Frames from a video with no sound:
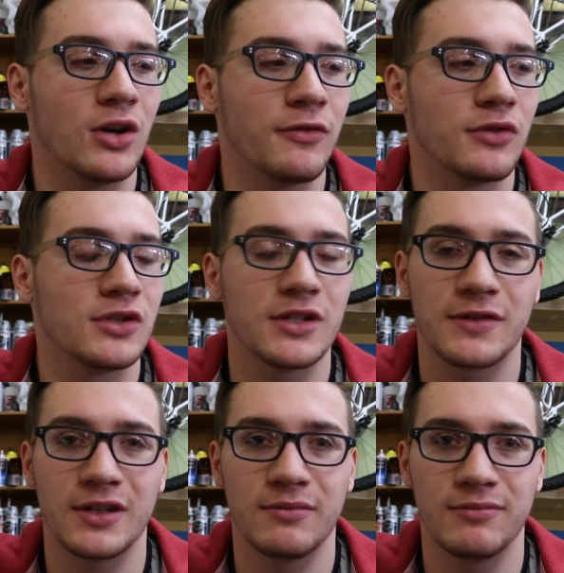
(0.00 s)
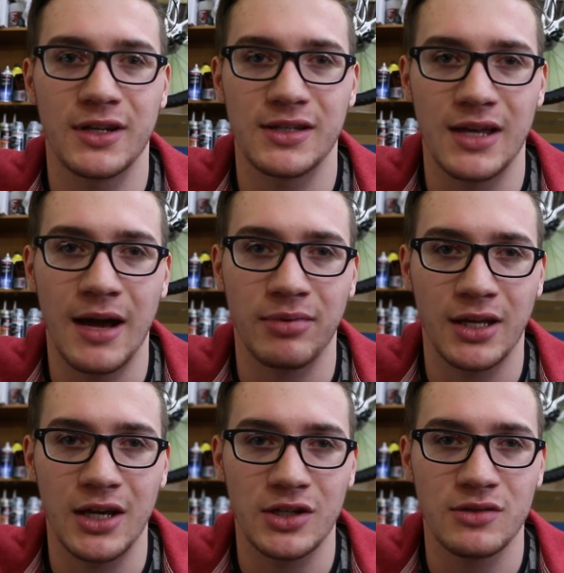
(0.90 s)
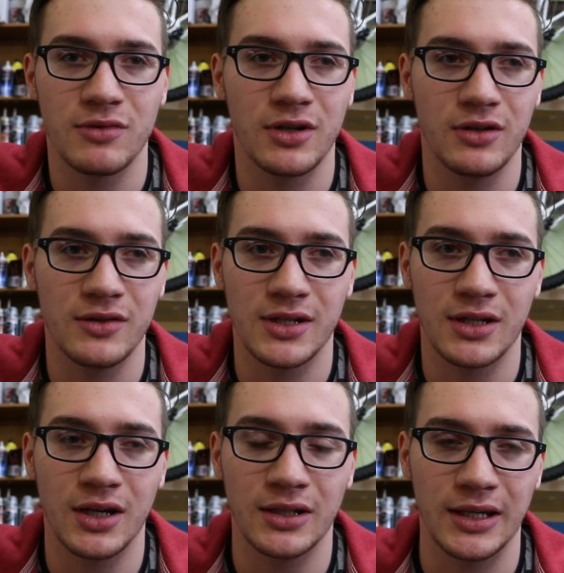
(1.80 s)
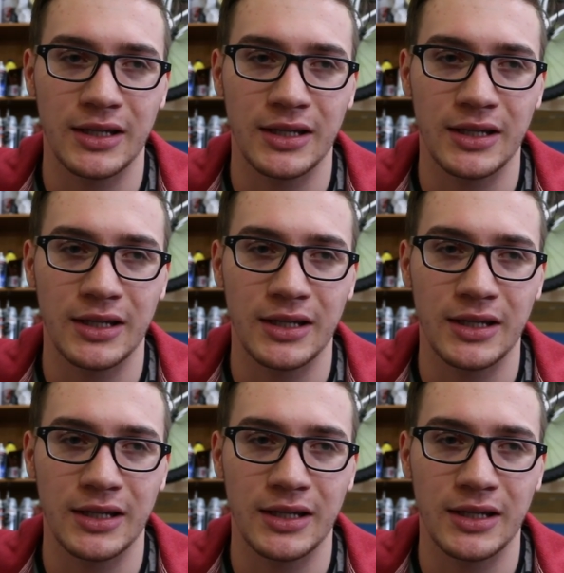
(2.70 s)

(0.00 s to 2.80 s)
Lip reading: know if it was just because of the application we were using it on,